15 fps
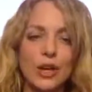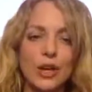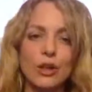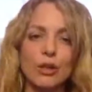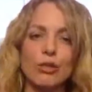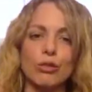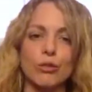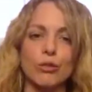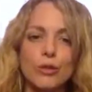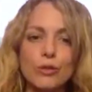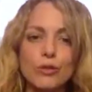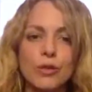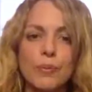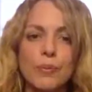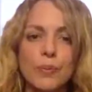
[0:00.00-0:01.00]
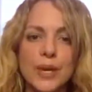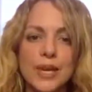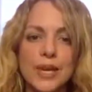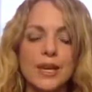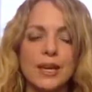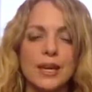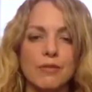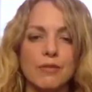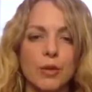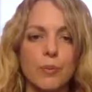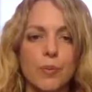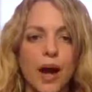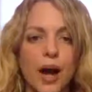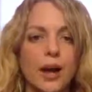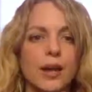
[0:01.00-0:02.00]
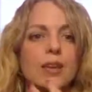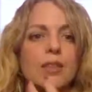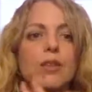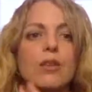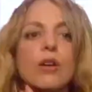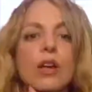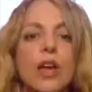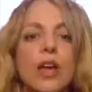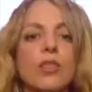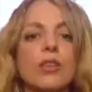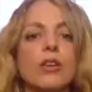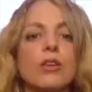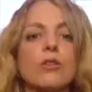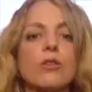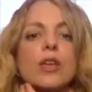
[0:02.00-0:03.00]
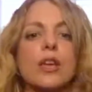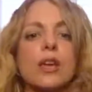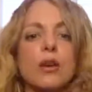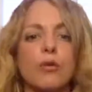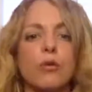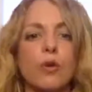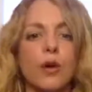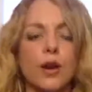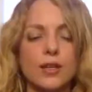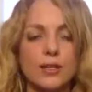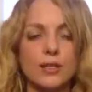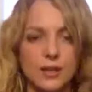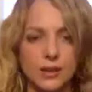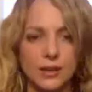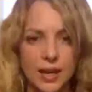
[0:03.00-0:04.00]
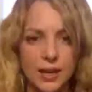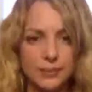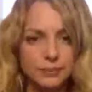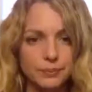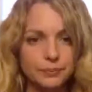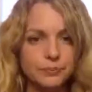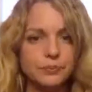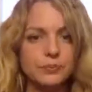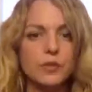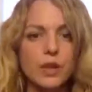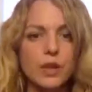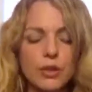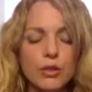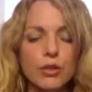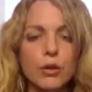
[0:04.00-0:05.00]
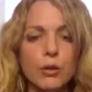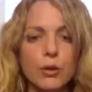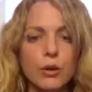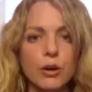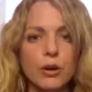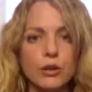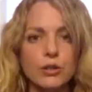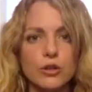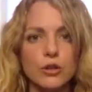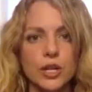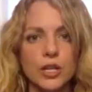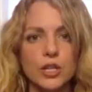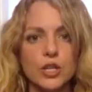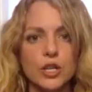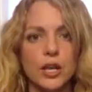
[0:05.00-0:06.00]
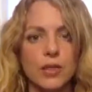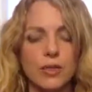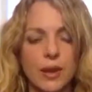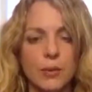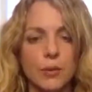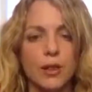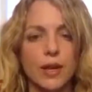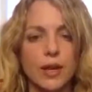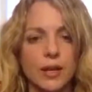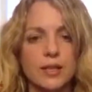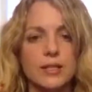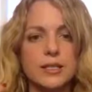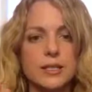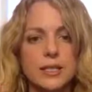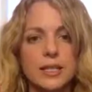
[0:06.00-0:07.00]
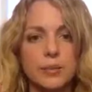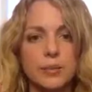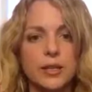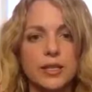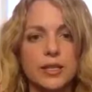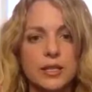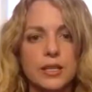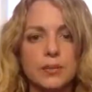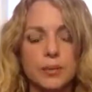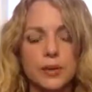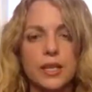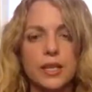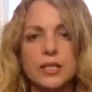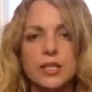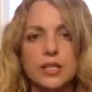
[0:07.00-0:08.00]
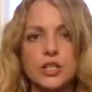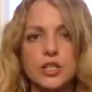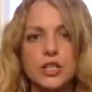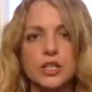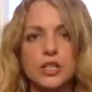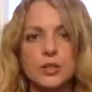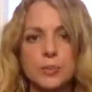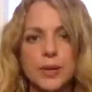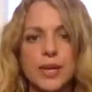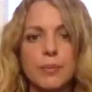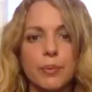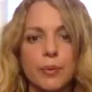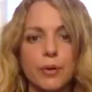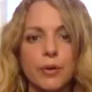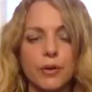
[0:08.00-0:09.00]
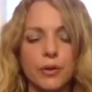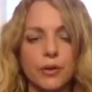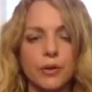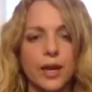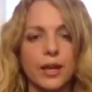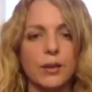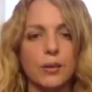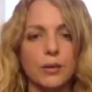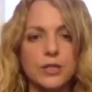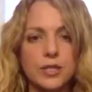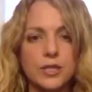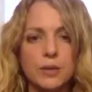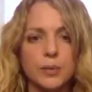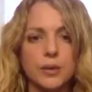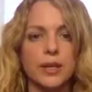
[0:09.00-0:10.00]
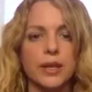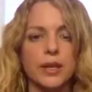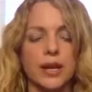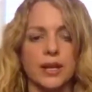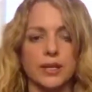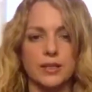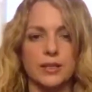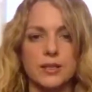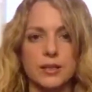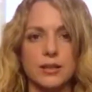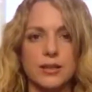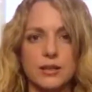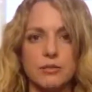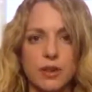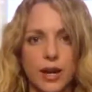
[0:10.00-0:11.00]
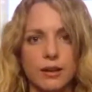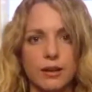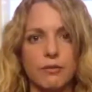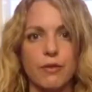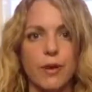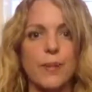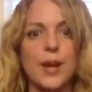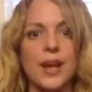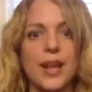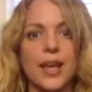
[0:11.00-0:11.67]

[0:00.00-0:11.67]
through the being of the body and the unique voice and like the oral tradition. They were like a deeply, deeply indigenous people. Okay. They were deeply connected to the divine feminine.